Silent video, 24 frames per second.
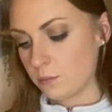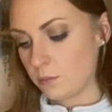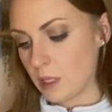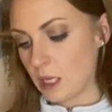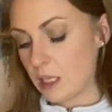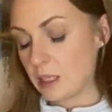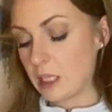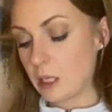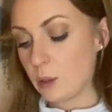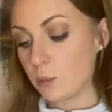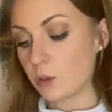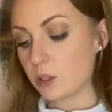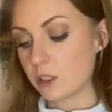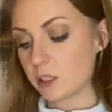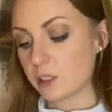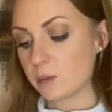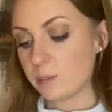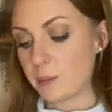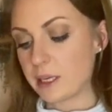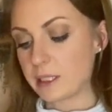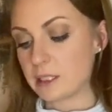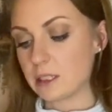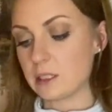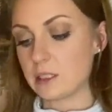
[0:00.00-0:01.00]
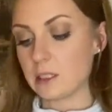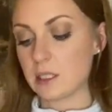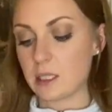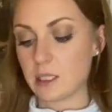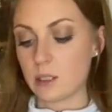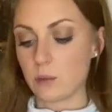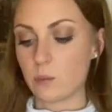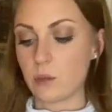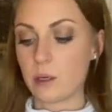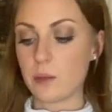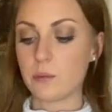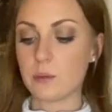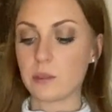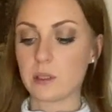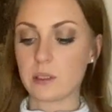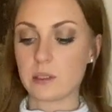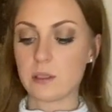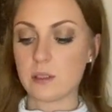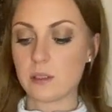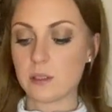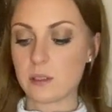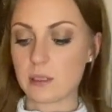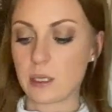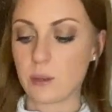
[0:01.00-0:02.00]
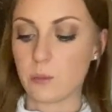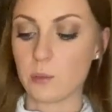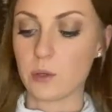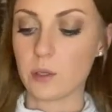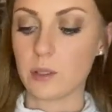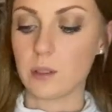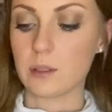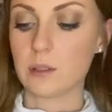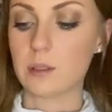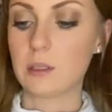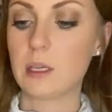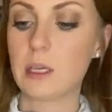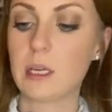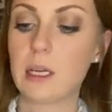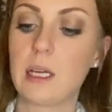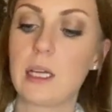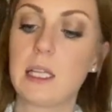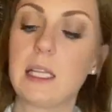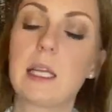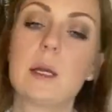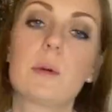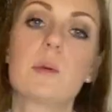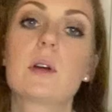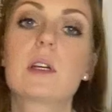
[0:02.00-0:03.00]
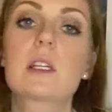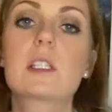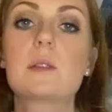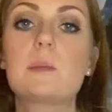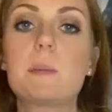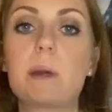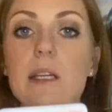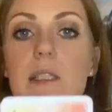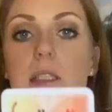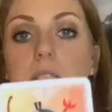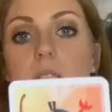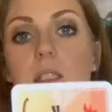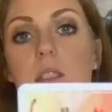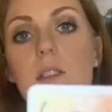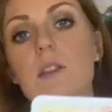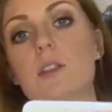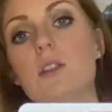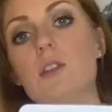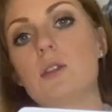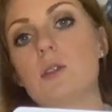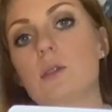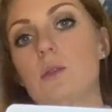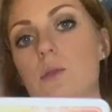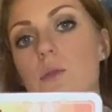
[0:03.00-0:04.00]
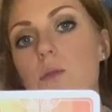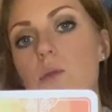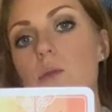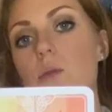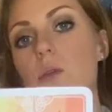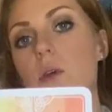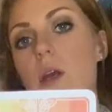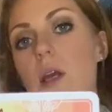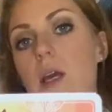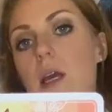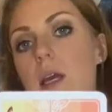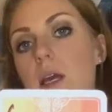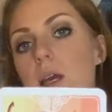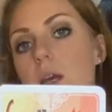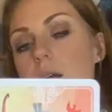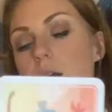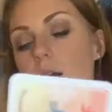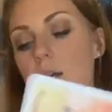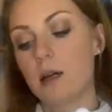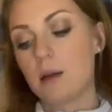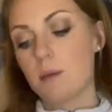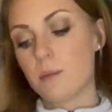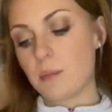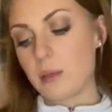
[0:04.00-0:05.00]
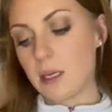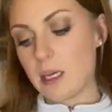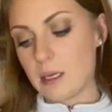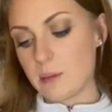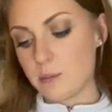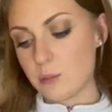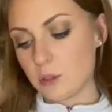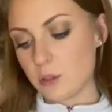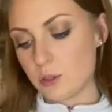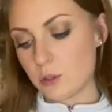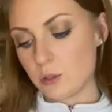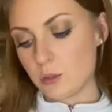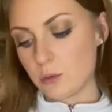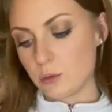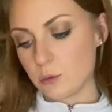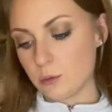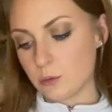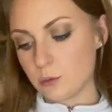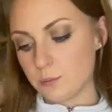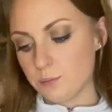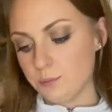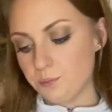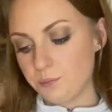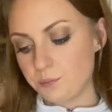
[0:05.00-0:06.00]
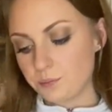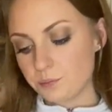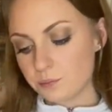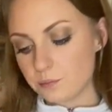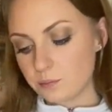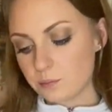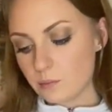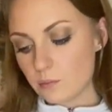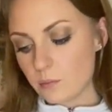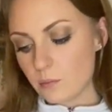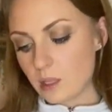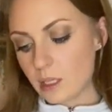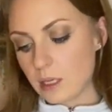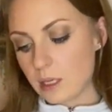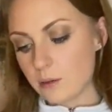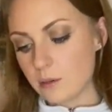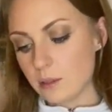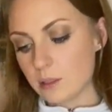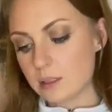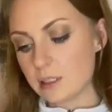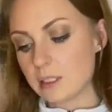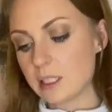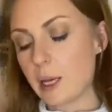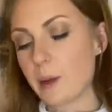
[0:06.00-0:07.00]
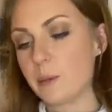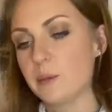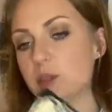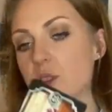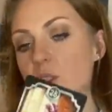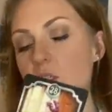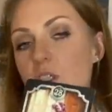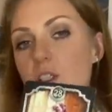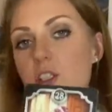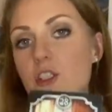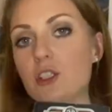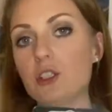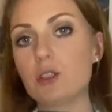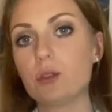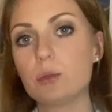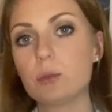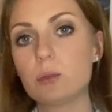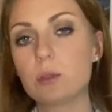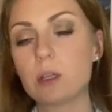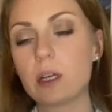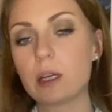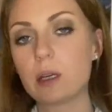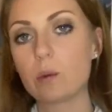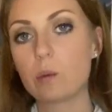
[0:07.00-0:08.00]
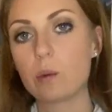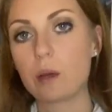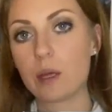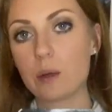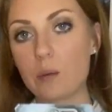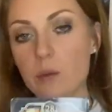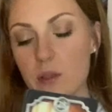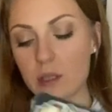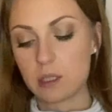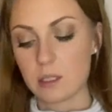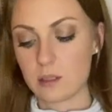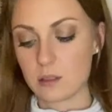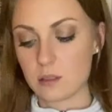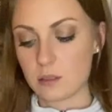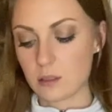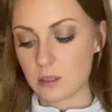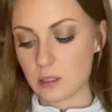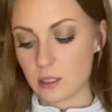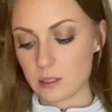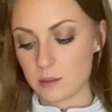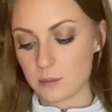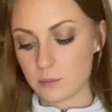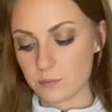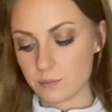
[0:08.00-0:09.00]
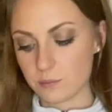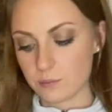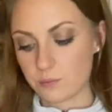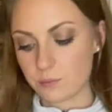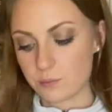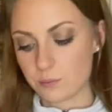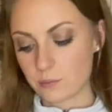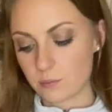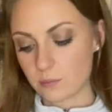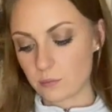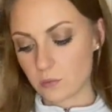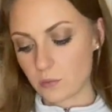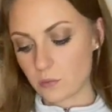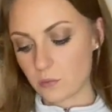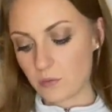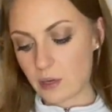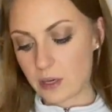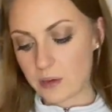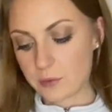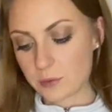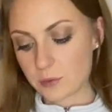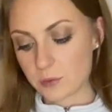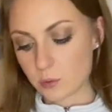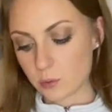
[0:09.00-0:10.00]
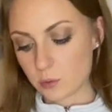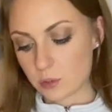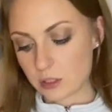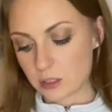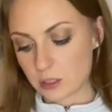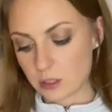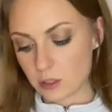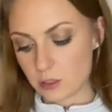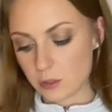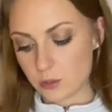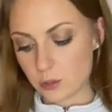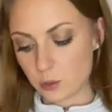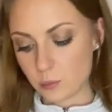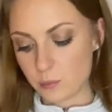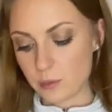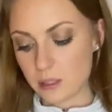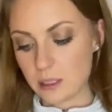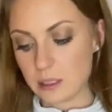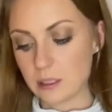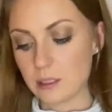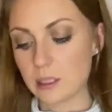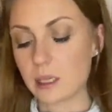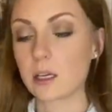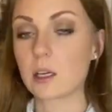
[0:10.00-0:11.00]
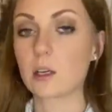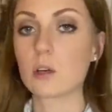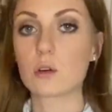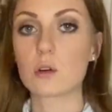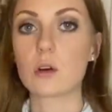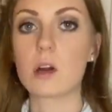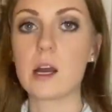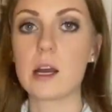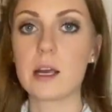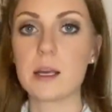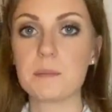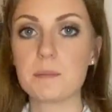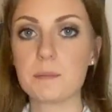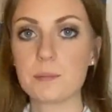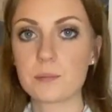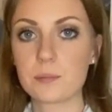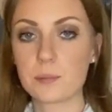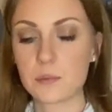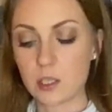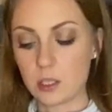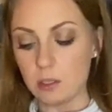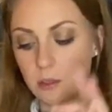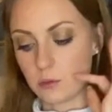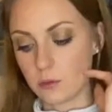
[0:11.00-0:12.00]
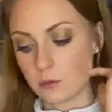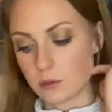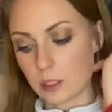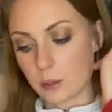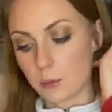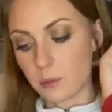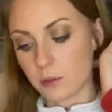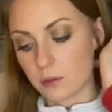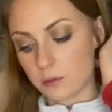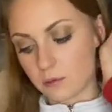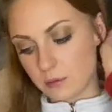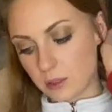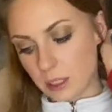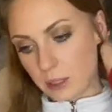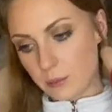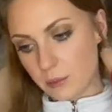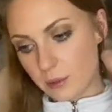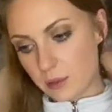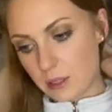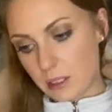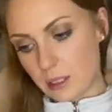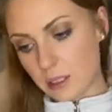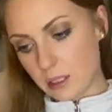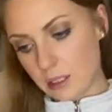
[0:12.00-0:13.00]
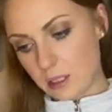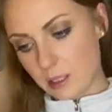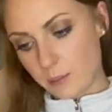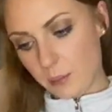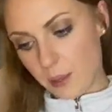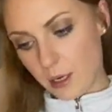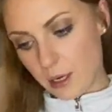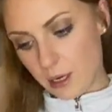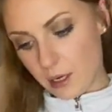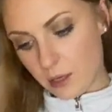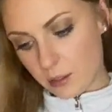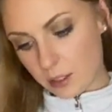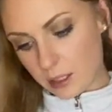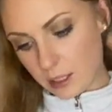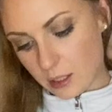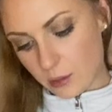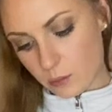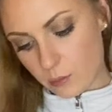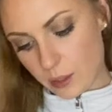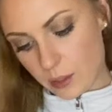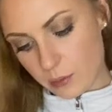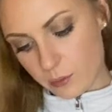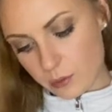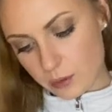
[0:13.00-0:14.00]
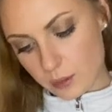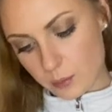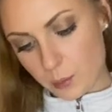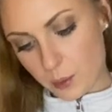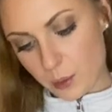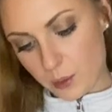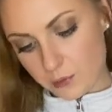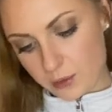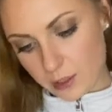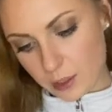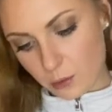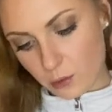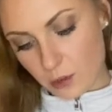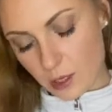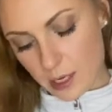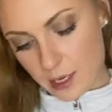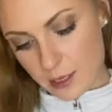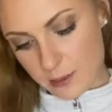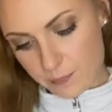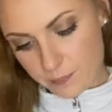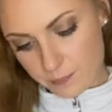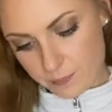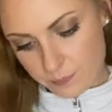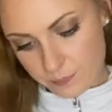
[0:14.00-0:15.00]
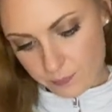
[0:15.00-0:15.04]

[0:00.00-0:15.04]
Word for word: And they were expecting to get away with this. They were, they were expecting to um, be able to sabotage you, get away with it. Um, Five of Swords can also be like a crime. You know, they were they were thinking about how to get away with the perfect crime.